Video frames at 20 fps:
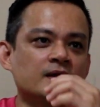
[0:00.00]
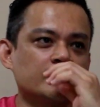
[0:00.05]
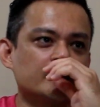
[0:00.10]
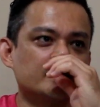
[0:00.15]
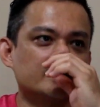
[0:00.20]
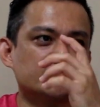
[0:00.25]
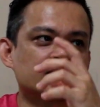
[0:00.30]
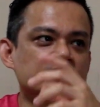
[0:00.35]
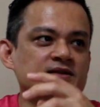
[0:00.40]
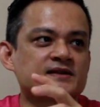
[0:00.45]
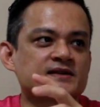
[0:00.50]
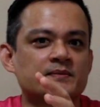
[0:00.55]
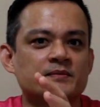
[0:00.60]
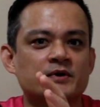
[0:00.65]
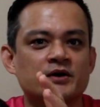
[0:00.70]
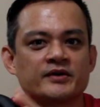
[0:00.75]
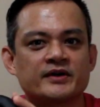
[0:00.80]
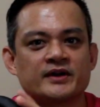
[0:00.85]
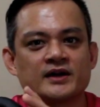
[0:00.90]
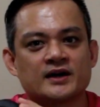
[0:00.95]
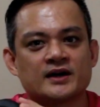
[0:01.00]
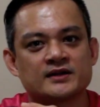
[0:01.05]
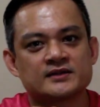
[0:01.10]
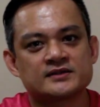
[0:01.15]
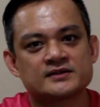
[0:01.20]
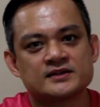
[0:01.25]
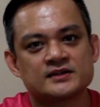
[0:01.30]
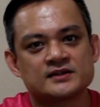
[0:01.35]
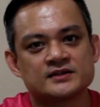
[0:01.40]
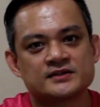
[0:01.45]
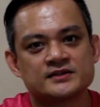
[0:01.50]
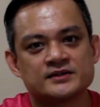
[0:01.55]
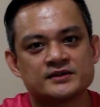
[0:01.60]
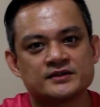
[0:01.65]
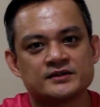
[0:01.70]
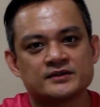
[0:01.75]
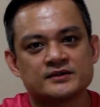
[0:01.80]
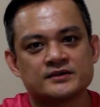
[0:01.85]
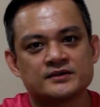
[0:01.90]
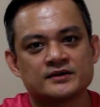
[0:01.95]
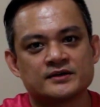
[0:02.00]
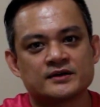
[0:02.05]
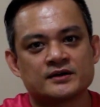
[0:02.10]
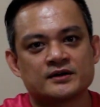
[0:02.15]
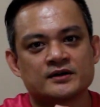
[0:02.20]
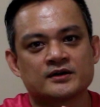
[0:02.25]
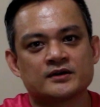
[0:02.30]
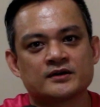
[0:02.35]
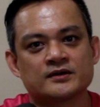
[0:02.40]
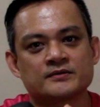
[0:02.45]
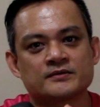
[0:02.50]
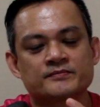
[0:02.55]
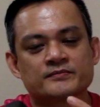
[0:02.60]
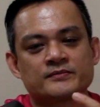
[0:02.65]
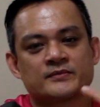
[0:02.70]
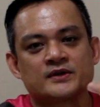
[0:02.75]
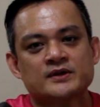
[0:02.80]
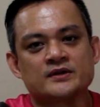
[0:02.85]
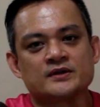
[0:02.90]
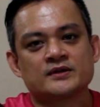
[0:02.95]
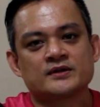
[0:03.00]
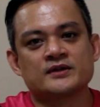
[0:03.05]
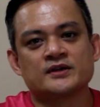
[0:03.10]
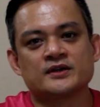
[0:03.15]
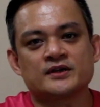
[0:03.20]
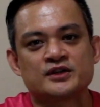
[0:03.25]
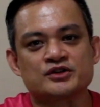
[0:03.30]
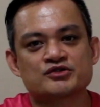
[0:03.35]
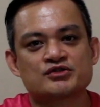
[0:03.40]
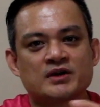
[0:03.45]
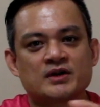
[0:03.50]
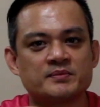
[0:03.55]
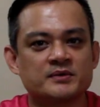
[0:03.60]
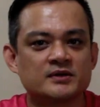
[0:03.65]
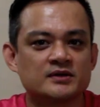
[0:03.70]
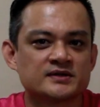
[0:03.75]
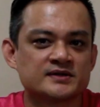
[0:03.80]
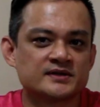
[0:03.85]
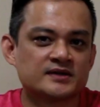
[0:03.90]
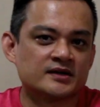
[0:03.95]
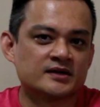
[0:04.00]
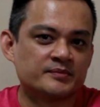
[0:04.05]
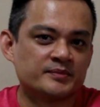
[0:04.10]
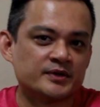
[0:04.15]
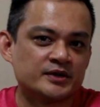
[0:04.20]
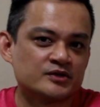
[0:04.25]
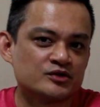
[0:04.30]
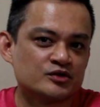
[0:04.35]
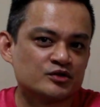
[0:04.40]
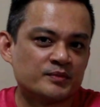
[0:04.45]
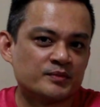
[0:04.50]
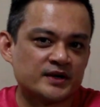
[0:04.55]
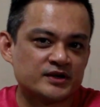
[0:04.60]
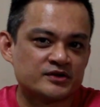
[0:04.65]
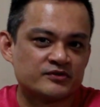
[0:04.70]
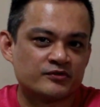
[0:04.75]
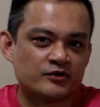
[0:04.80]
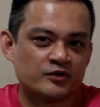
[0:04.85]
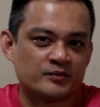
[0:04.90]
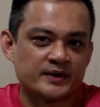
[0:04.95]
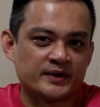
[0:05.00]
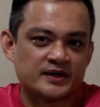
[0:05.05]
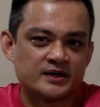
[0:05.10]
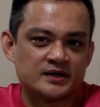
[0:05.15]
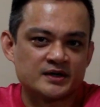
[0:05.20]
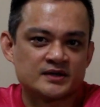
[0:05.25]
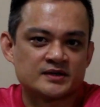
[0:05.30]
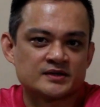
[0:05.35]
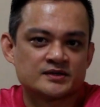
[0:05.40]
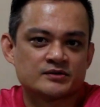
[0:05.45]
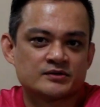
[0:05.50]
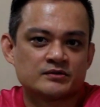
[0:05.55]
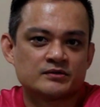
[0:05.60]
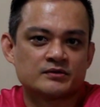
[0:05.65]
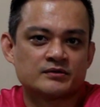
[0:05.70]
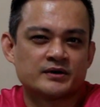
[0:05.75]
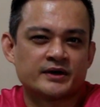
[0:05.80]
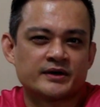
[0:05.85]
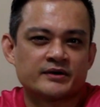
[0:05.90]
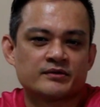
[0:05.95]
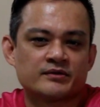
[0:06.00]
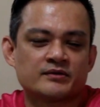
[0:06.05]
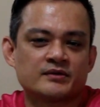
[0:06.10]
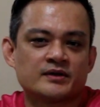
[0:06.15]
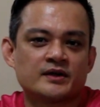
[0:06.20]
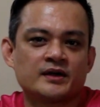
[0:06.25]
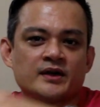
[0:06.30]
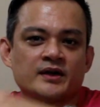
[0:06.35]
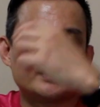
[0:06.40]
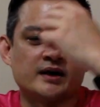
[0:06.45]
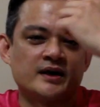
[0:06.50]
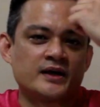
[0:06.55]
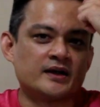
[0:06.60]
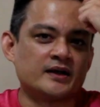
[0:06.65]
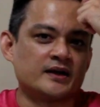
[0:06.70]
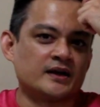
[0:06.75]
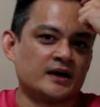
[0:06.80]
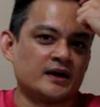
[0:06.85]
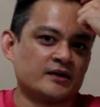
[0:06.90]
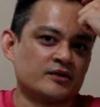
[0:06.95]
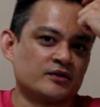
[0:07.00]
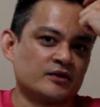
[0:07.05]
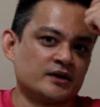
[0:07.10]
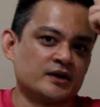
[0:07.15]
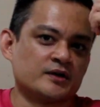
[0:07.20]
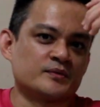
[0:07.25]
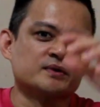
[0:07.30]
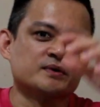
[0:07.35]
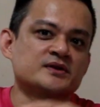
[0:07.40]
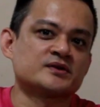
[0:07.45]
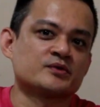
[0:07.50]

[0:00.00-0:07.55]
it somehow enhances the trebles a bit too much for my ears. So I thought that was